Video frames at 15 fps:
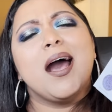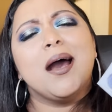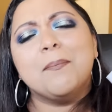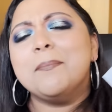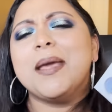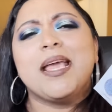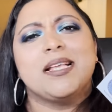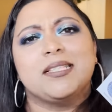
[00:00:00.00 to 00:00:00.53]

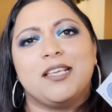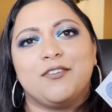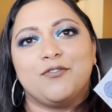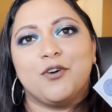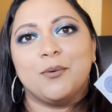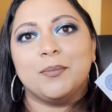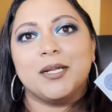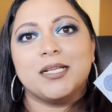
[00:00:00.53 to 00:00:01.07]
amazing
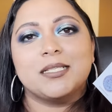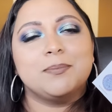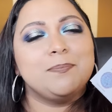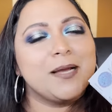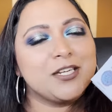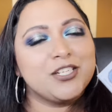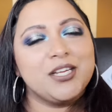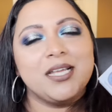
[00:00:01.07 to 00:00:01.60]
formulas,
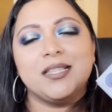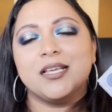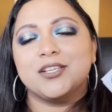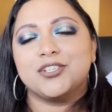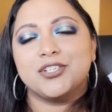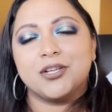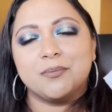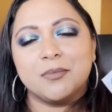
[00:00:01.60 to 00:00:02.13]
especially the
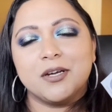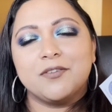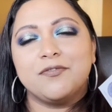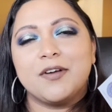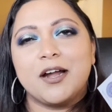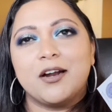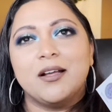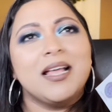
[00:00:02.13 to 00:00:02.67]
shimmer
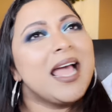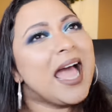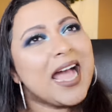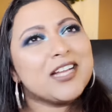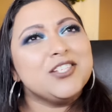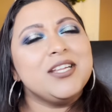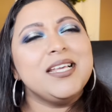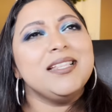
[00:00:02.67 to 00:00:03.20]
fact.
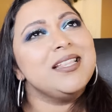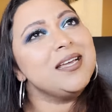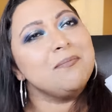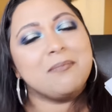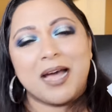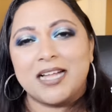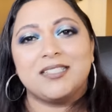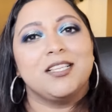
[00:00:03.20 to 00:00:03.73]
Actually, their
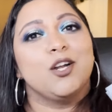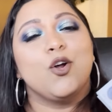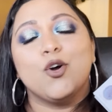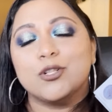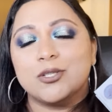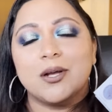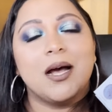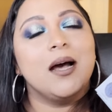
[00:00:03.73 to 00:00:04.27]
mattes are
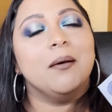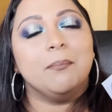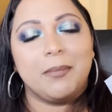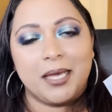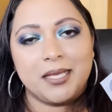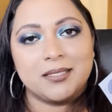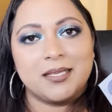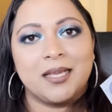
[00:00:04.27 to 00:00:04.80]
also
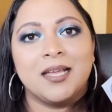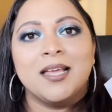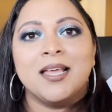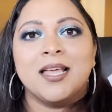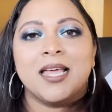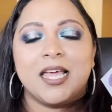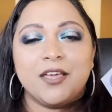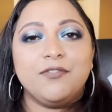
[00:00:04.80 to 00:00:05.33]
amazing.
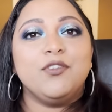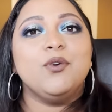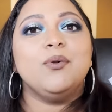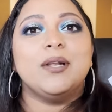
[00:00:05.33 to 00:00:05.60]
If you